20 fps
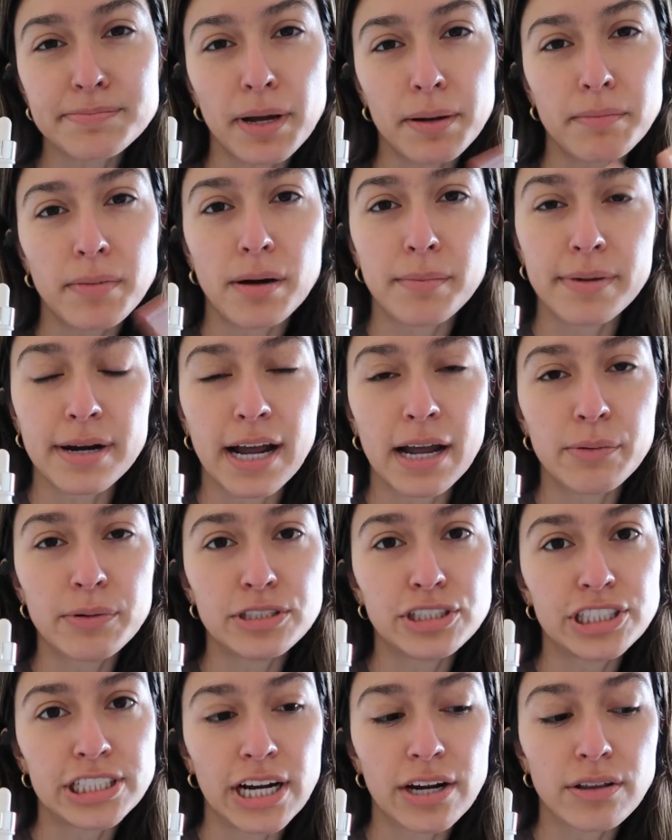My mom and I
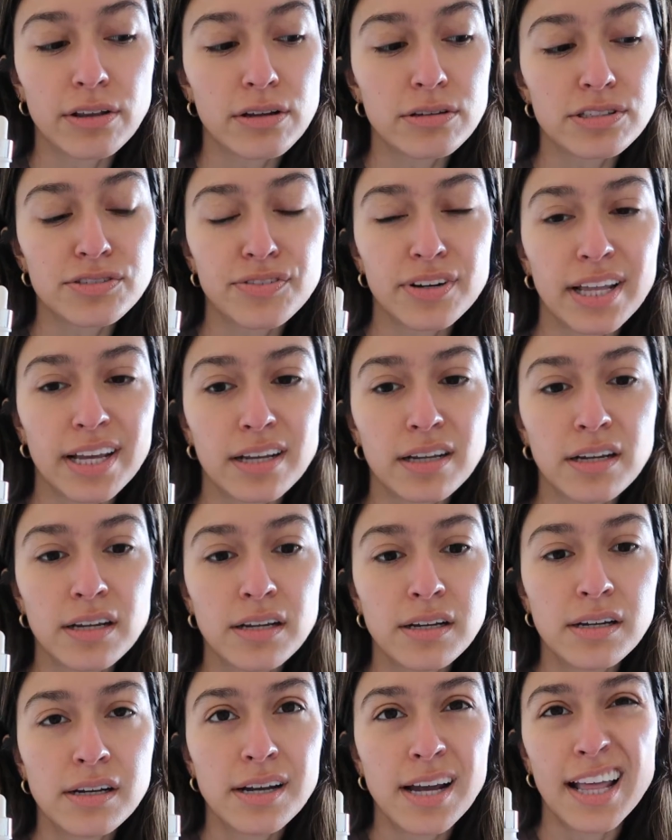would share those for like,
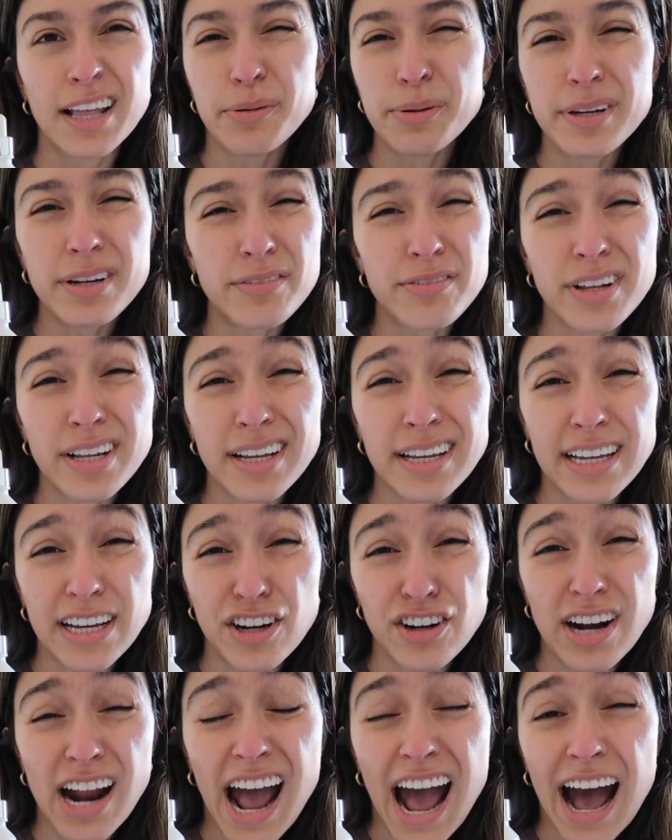I think we did it for like a
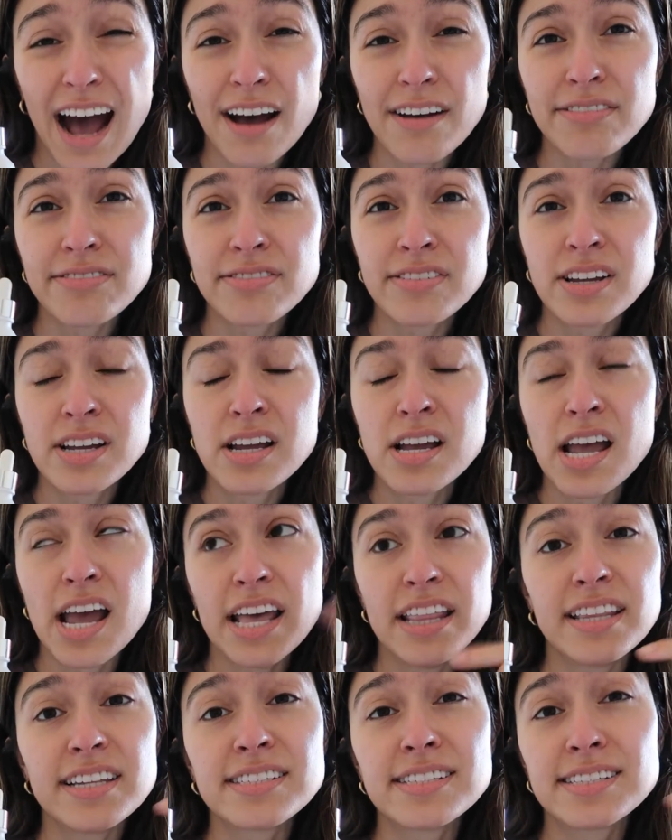year and a half,
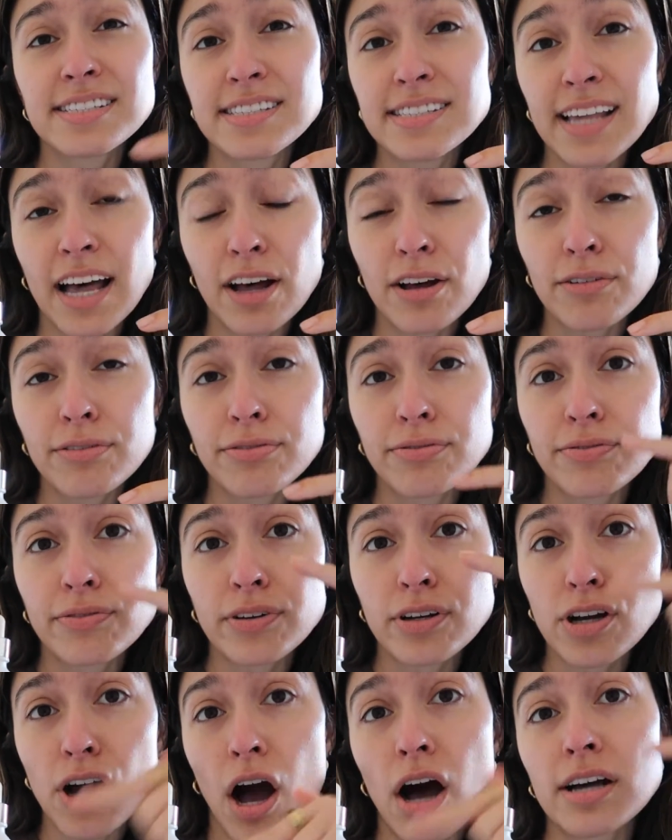and this
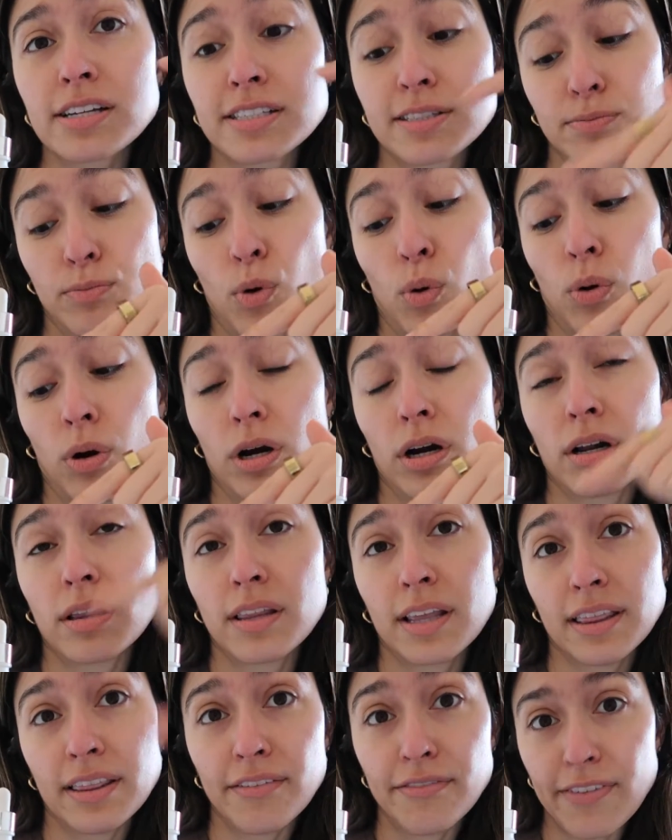itself costs more
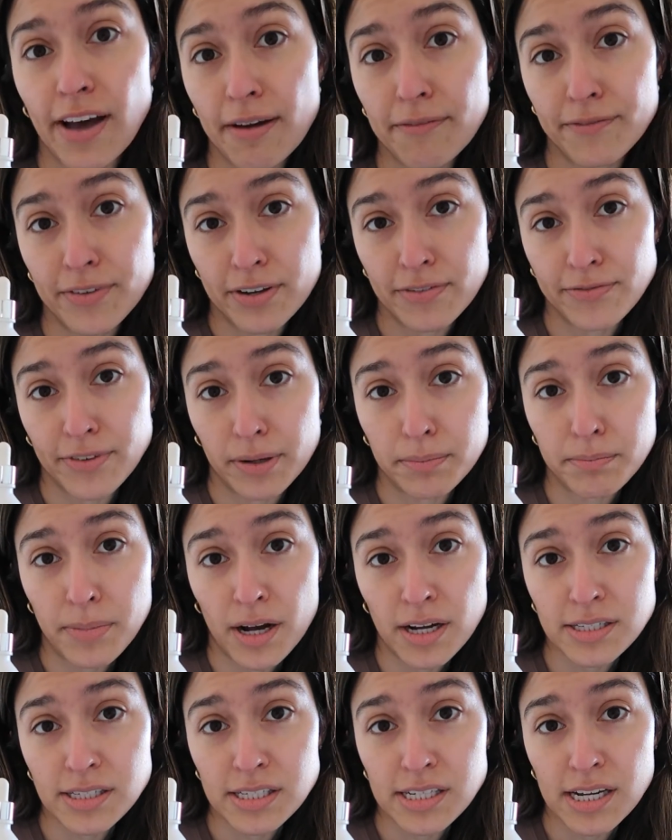than the FabFitFun
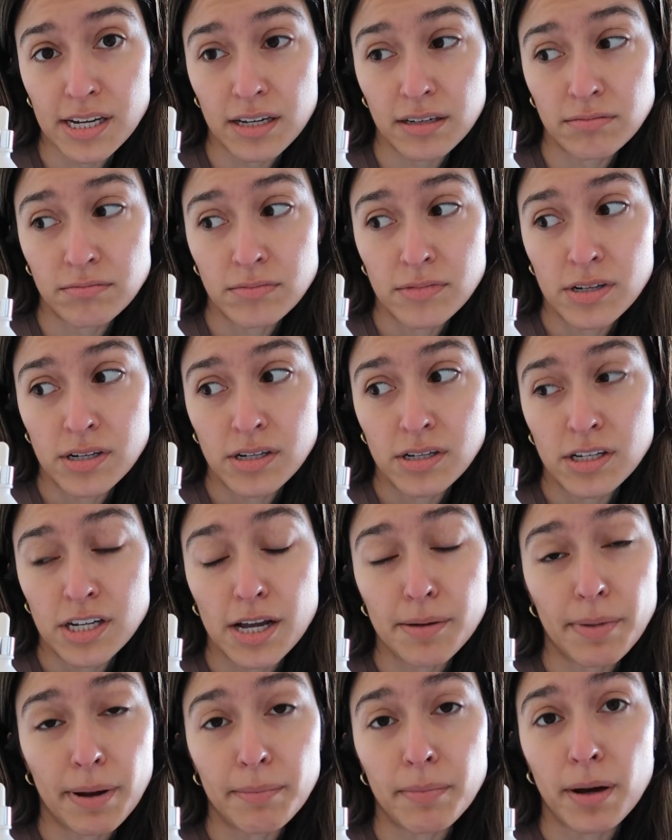box did.
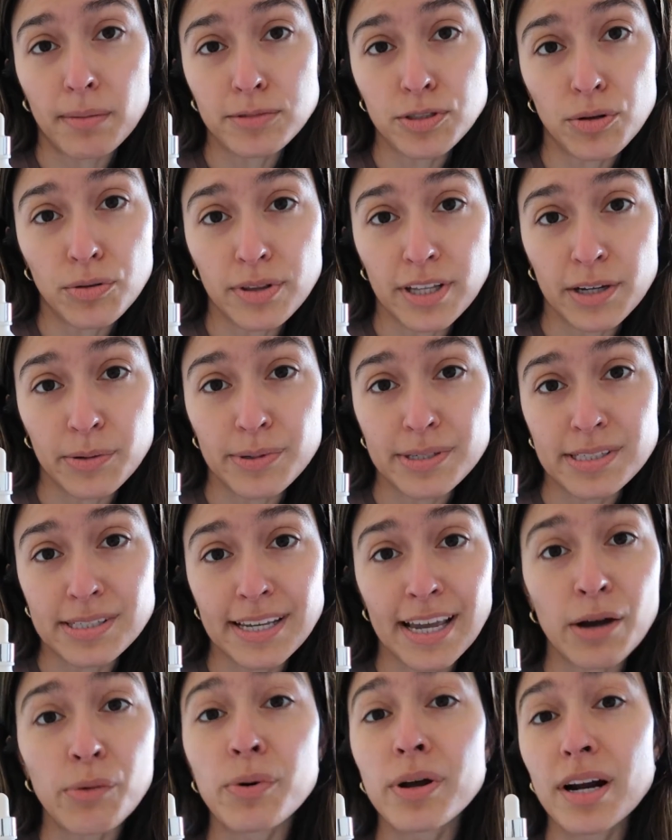And my mom's whole thing was
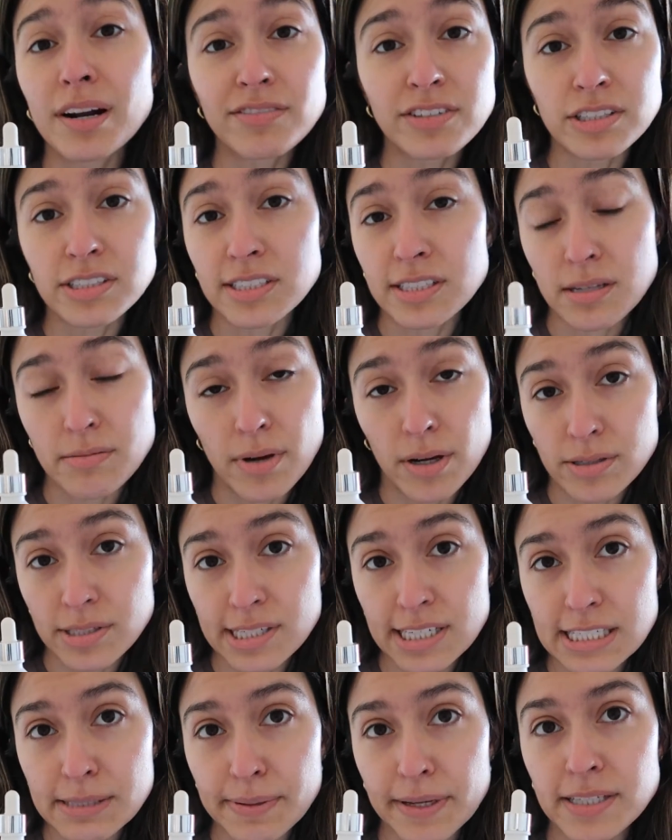get whatever's the
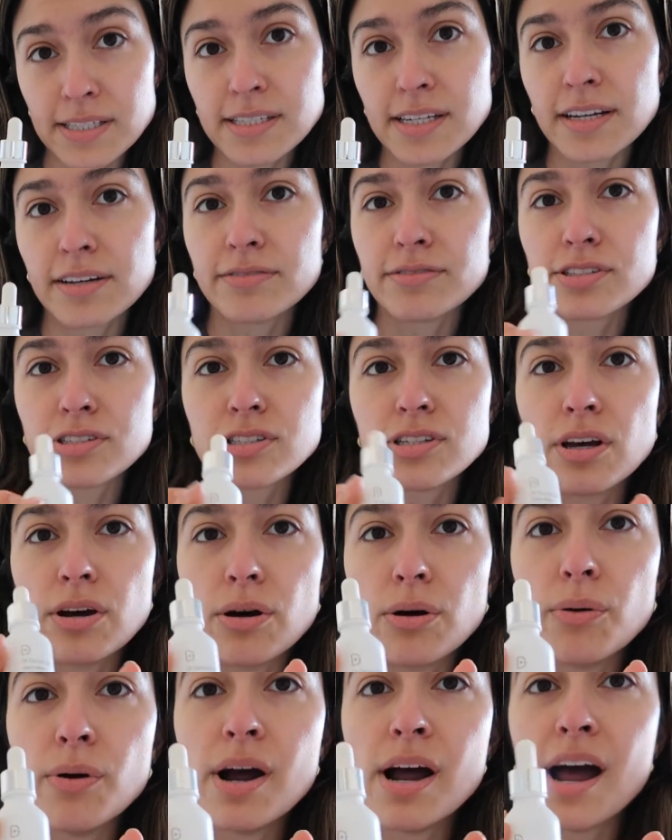most expensive.
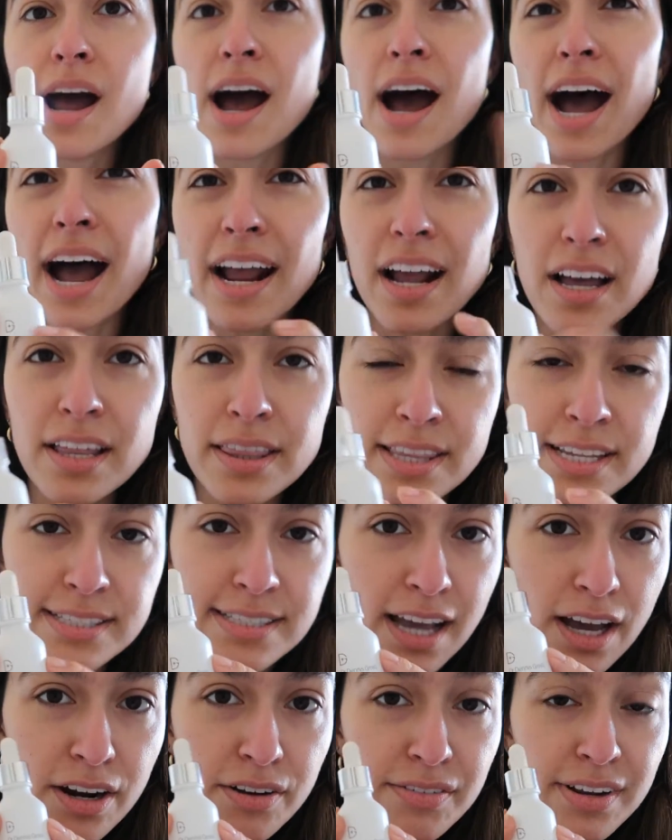So I got
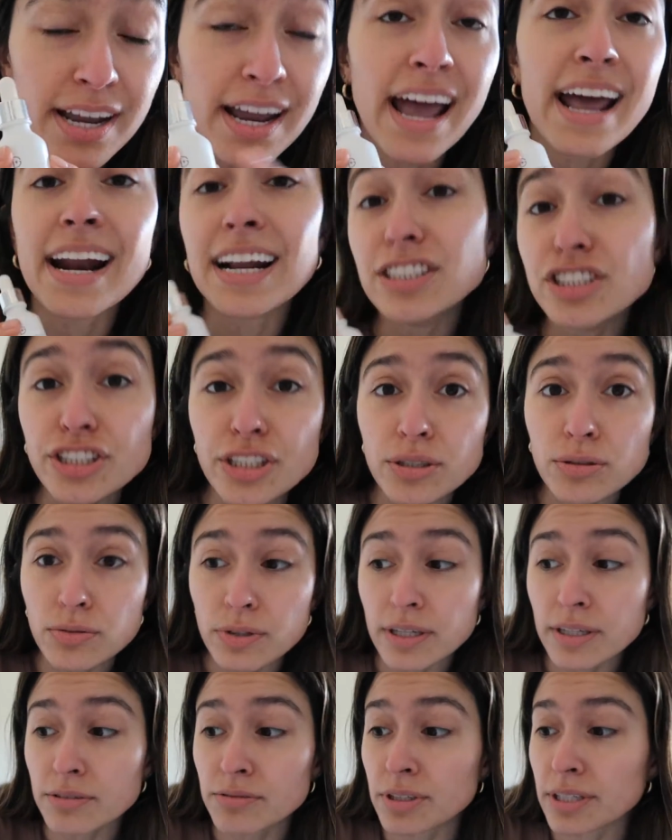this out of it, and I do
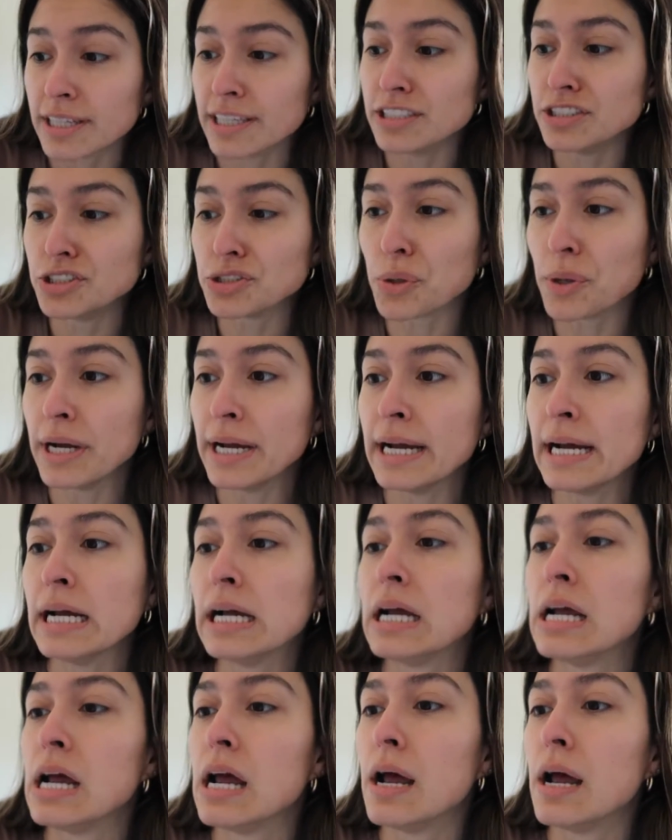really, really enjoy it.